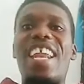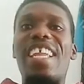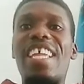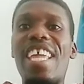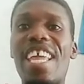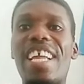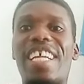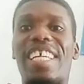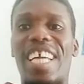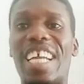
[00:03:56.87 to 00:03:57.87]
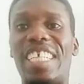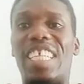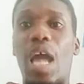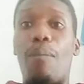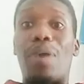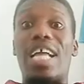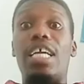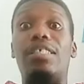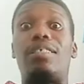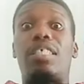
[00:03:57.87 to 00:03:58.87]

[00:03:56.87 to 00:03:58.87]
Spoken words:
and he got there by